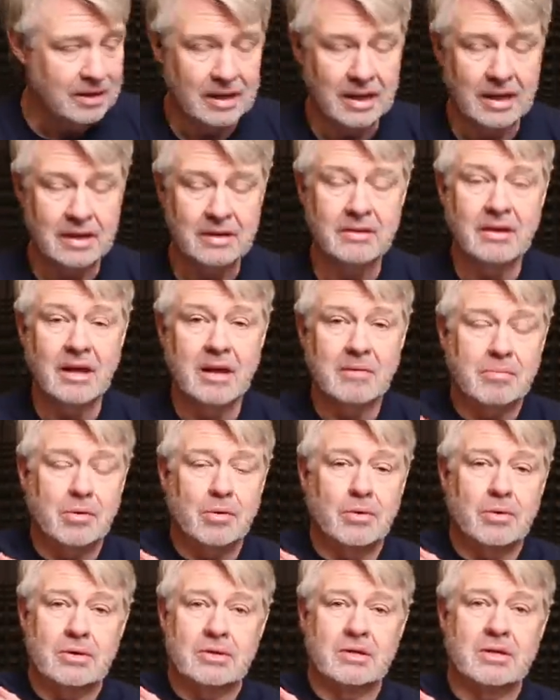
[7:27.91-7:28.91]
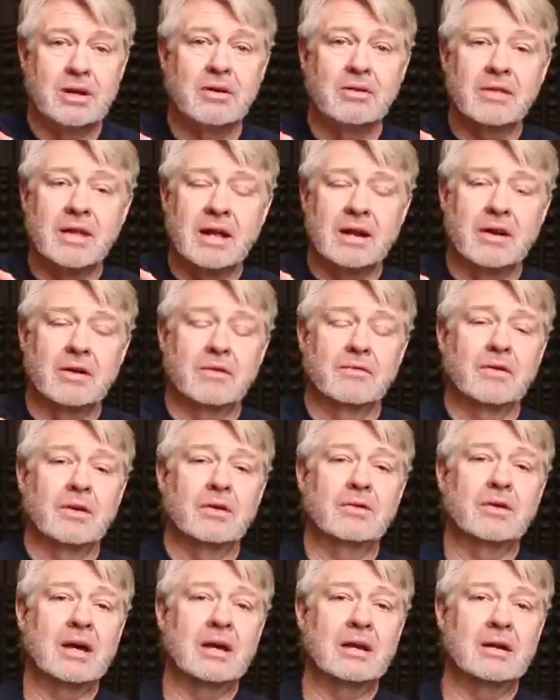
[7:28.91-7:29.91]
into that port, slow that
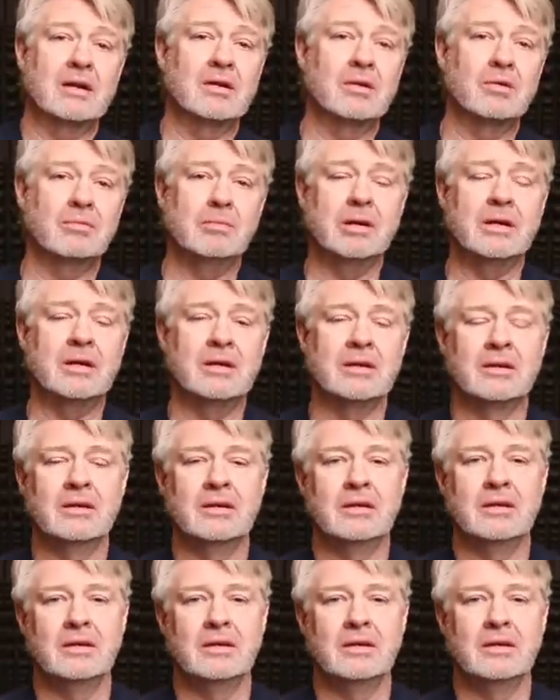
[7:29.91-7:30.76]
airflow down a little bit,